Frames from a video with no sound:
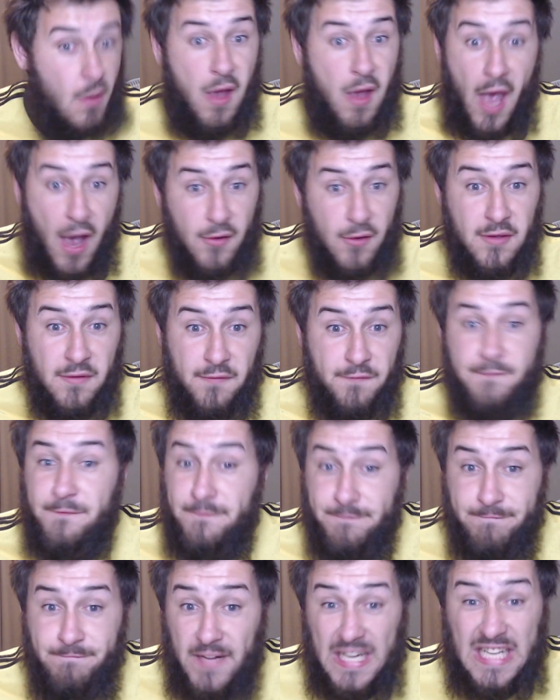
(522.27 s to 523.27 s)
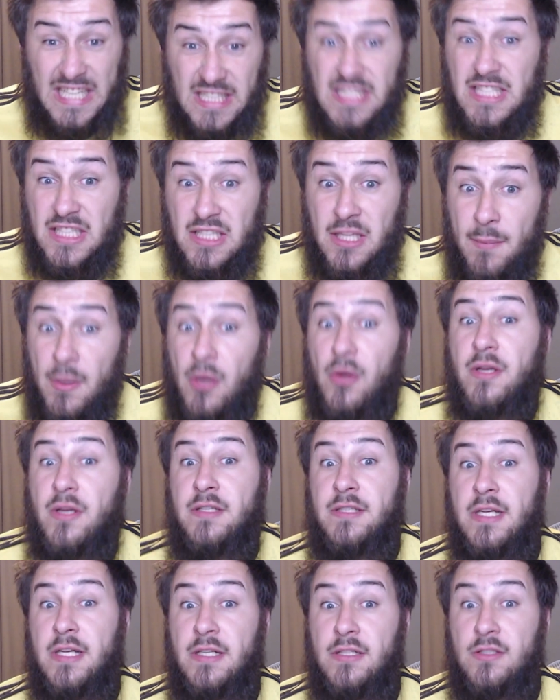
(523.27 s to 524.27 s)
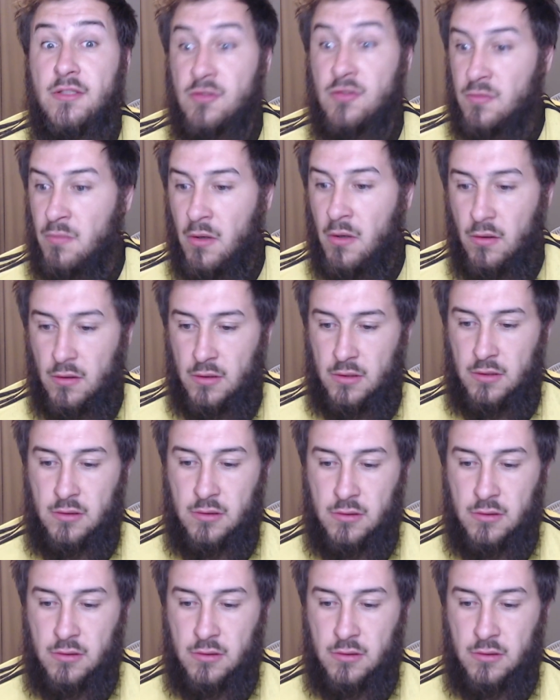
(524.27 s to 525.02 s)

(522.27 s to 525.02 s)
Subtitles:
How did the Americans get into Samoa?